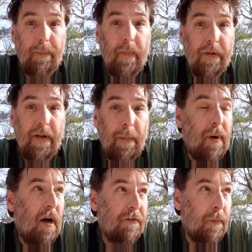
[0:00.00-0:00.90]
Is that
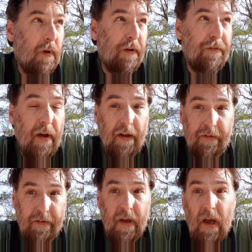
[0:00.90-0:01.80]
possible on a
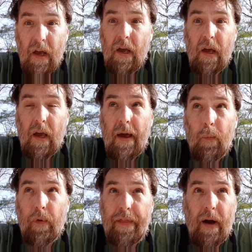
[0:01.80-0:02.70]
fast
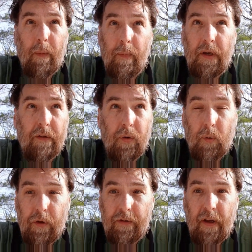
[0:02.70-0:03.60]
without being
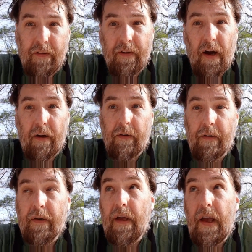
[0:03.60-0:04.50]
totally dead tired?
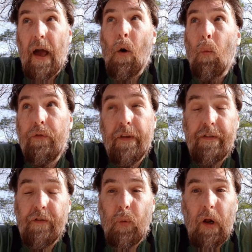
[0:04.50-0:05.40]
This
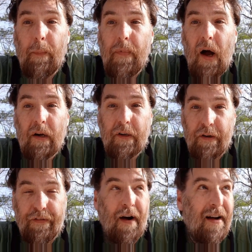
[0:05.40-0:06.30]
is what I'm not going
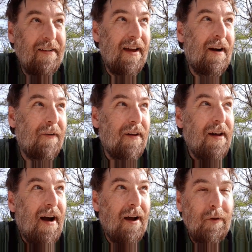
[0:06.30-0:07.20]
to find out.
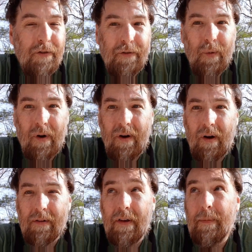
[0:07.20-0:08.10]
I used to work
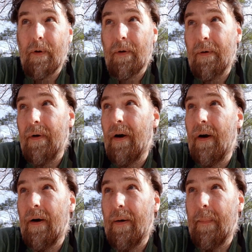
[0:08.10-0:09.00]
hard labor.
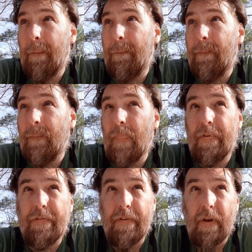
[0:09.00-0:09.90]

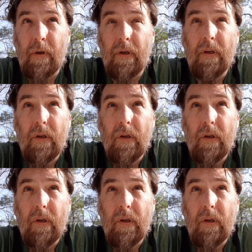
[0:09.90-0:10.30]
Let's see.